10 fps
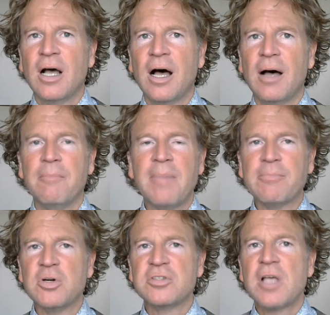
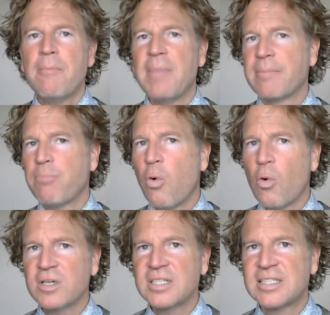members make
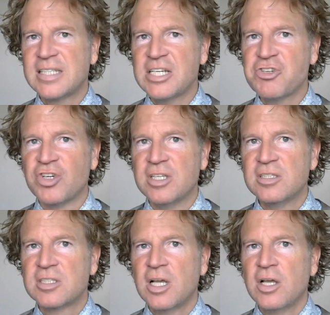poor
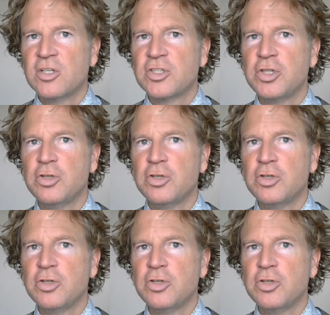decisions to